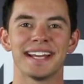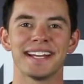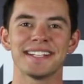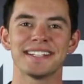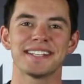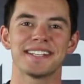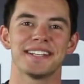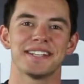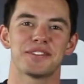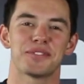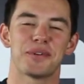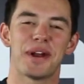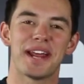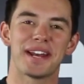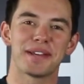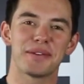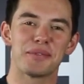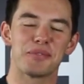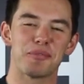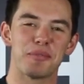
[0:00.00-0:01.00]
guys, it's
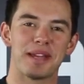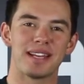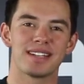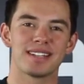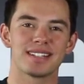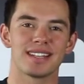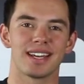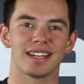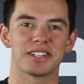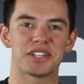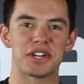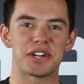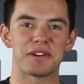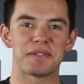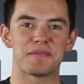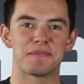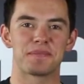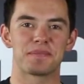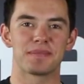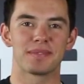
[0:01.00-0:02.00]
Radigan with Mantis X here.
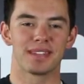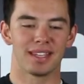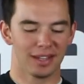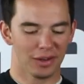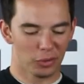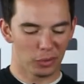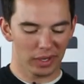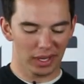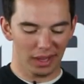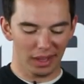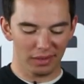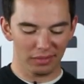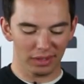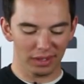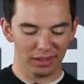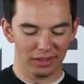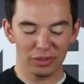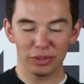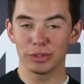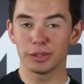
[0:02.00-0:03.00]
We have a
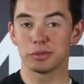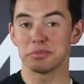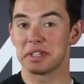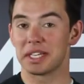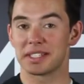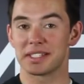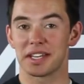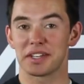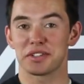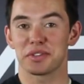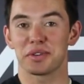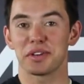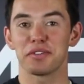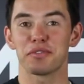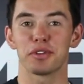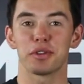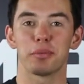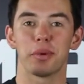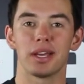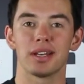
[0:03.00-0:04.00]
new accessory
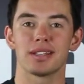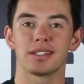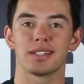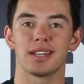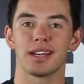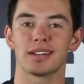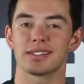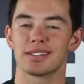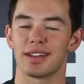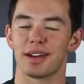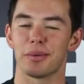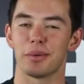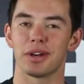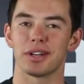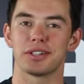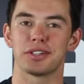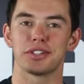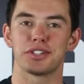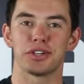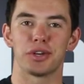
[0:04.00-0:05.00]
for the Mantis X that I
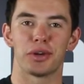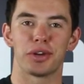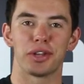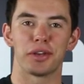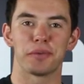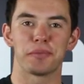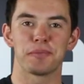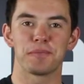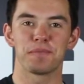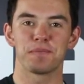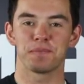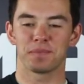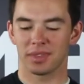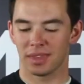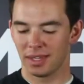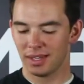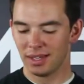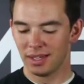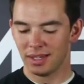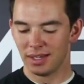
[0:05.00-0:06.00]
wanted to show to you.
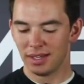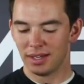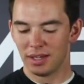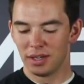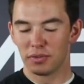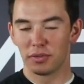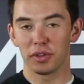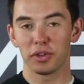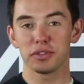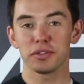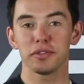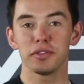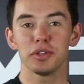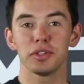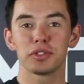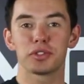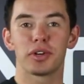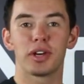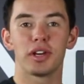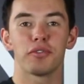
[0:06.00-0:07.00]
For those of you
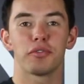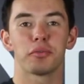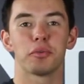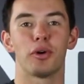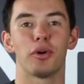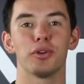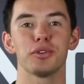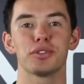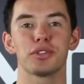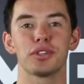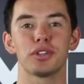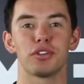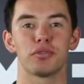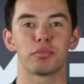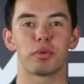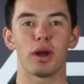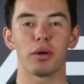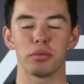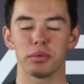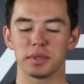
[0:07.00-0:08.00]
that train from the holster, you've
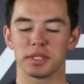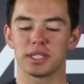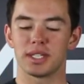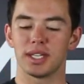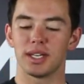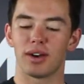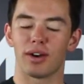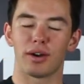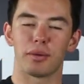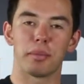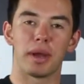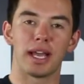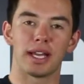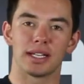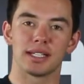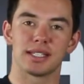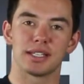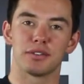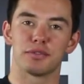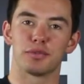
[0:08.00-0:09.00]
probably seen our
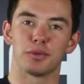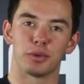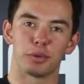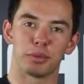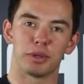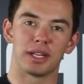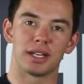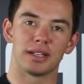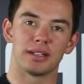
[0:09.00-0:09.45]
magazine floor plate